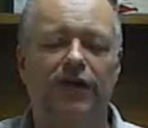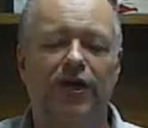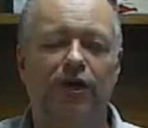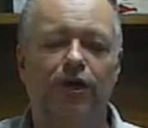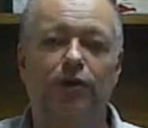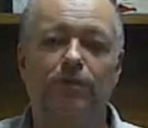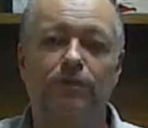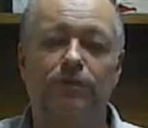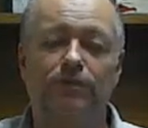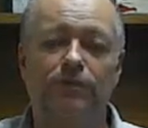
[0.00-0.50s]

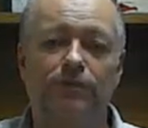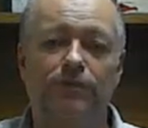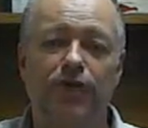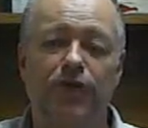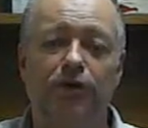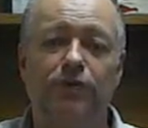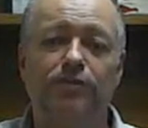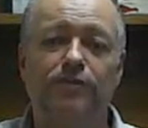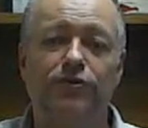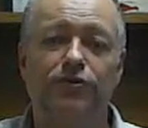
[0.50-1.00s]

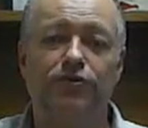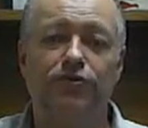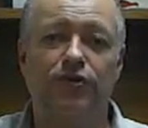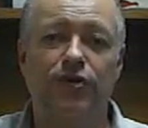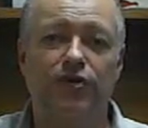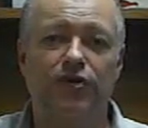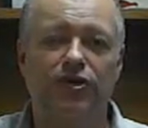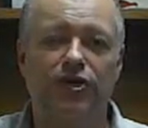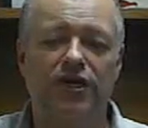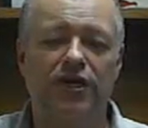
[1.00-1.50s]
help you
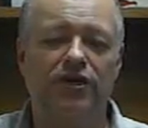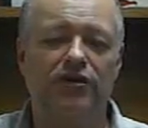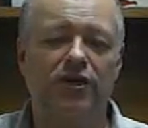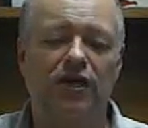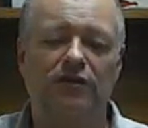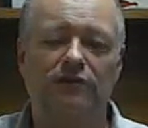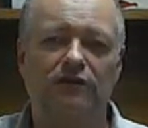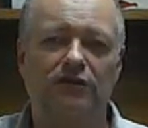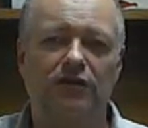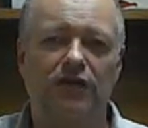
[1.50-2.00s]
create change,
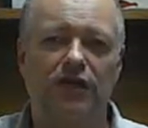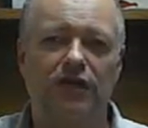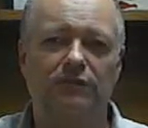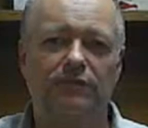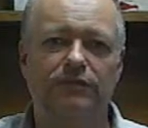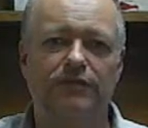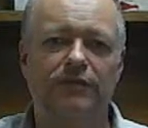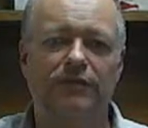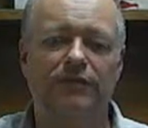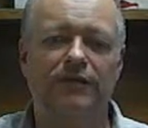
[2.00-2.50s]

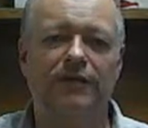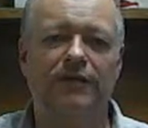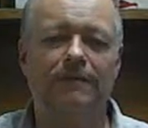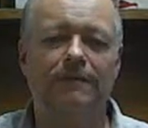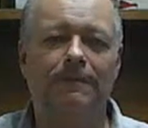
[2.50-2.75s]
oftentimes